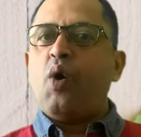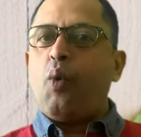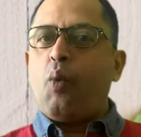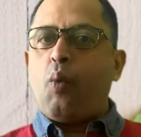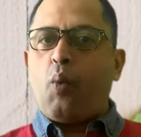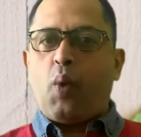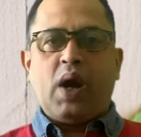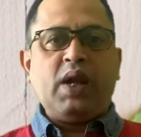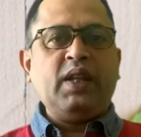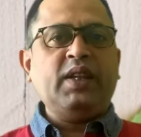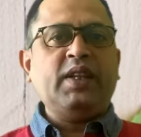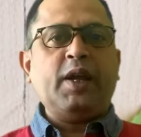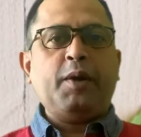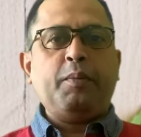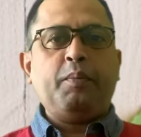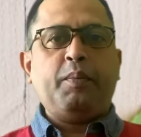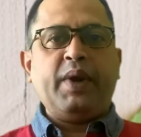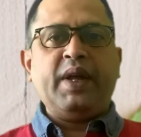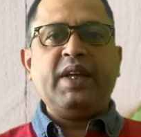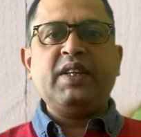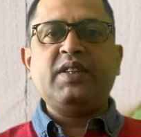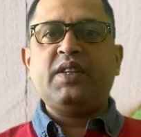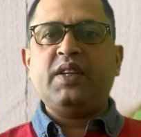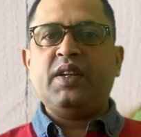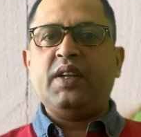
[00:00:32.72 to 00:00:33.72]
One that
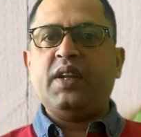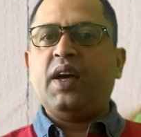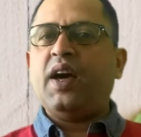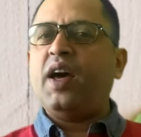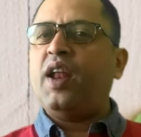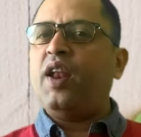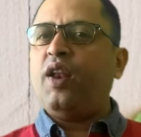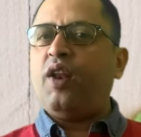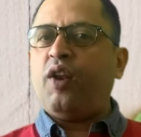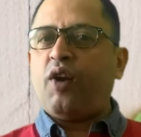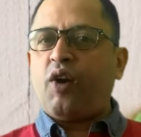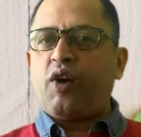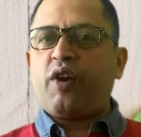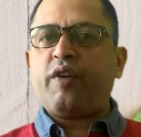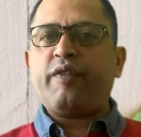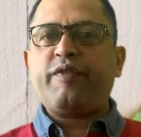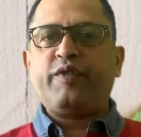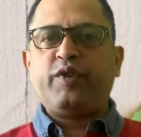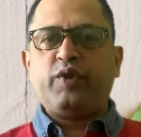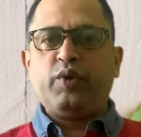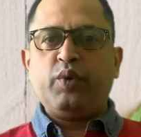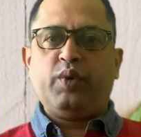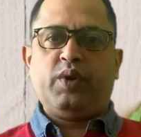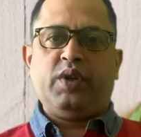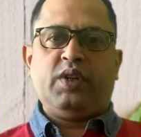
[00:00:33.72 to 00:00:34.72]
brings in a lot
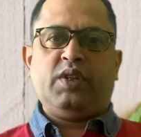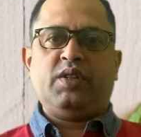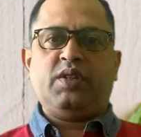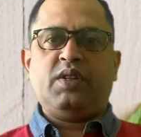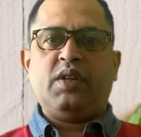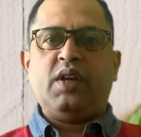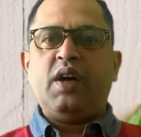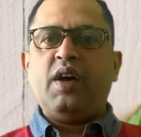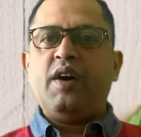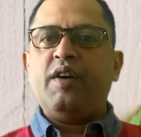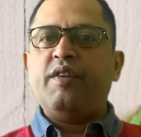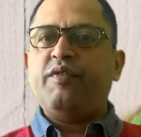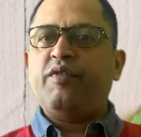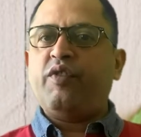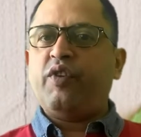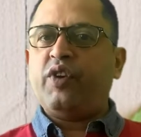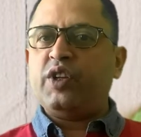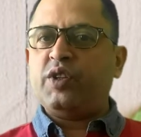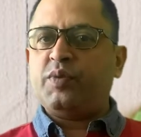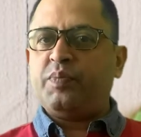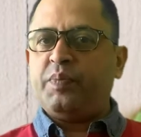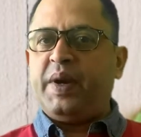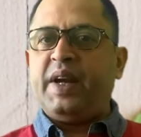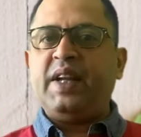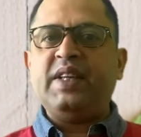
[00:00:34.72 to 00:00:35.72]
of tourists for
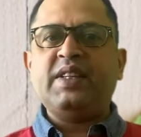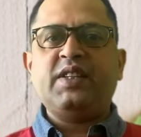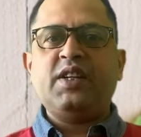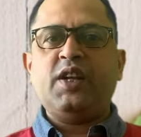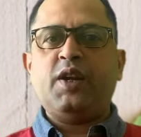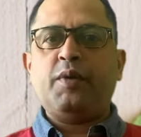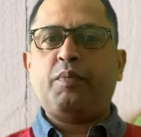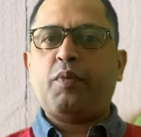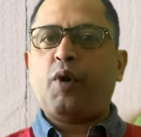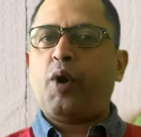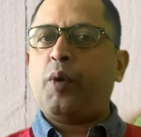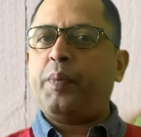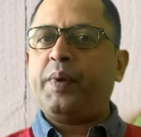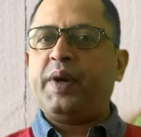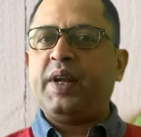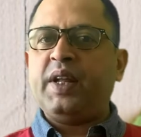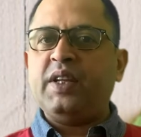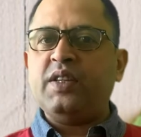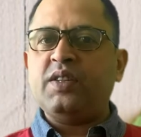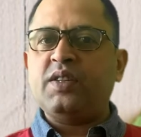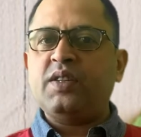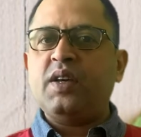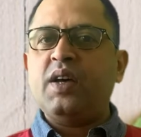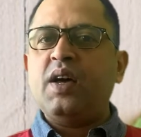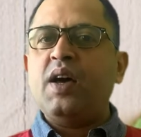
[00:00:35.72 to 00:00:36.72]
its medicinal
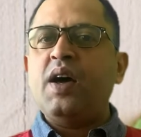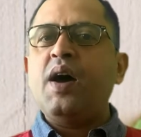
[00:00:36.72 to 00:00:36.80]
properties